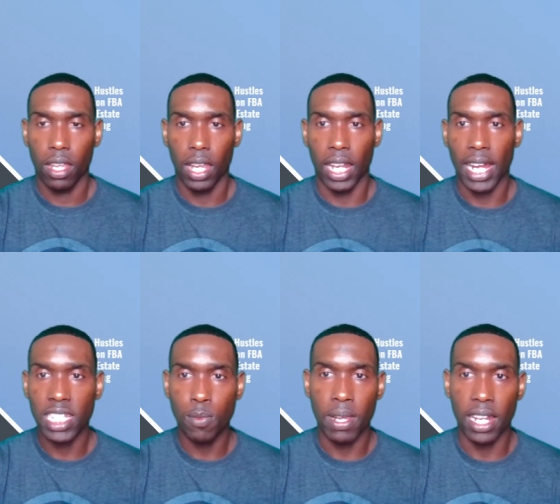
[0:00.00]
and I
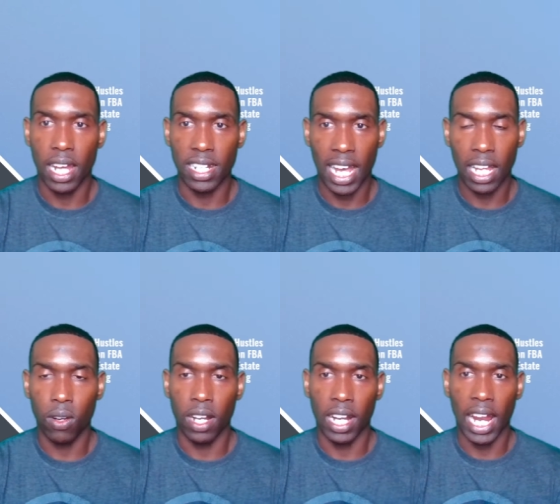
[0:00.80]
spent
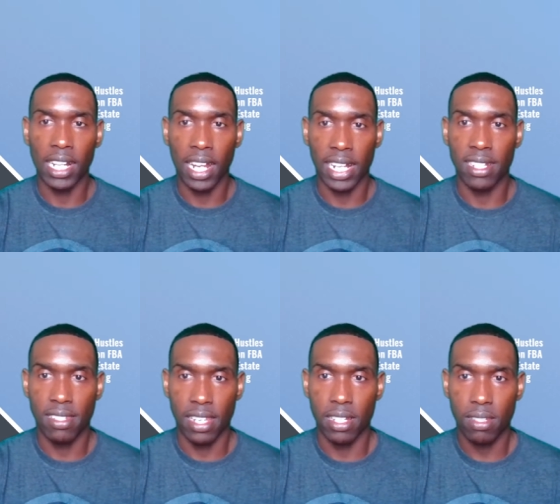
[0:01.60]

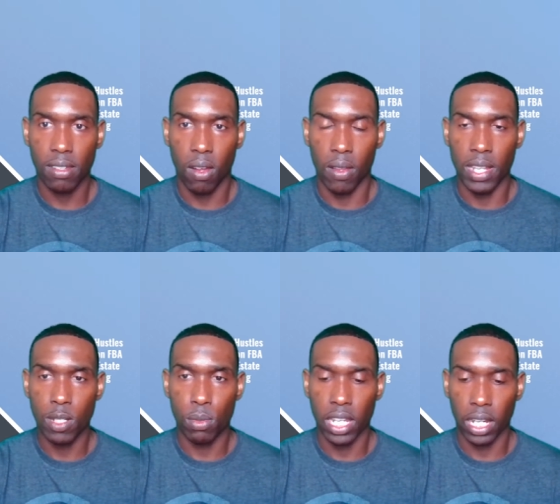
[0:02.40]
$1.99 on
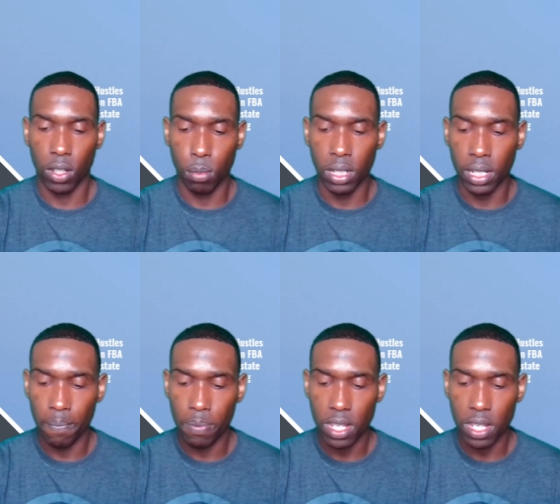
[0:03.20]
this particular book.